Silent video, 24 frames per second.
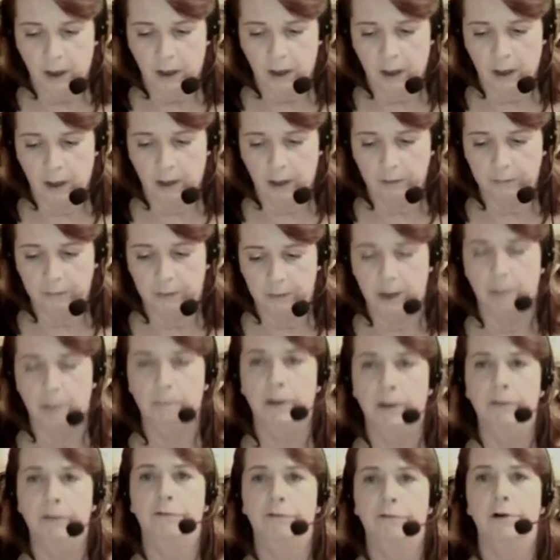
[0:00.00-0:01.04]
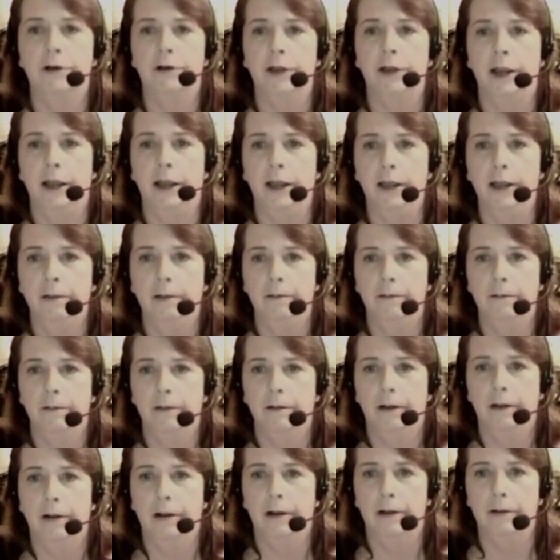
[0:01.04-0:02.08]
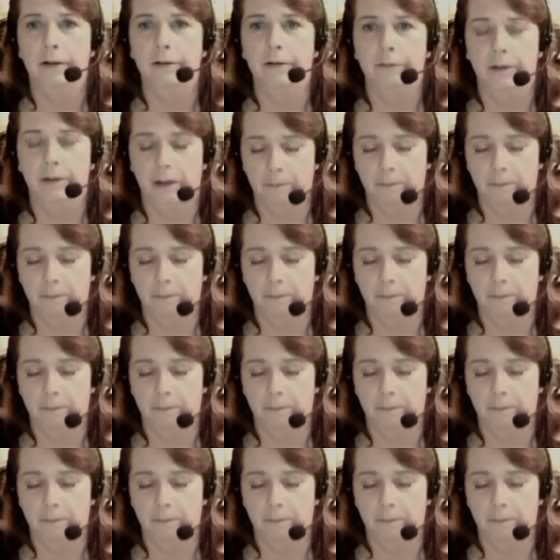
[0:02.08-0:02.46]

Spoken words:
Not my forte. I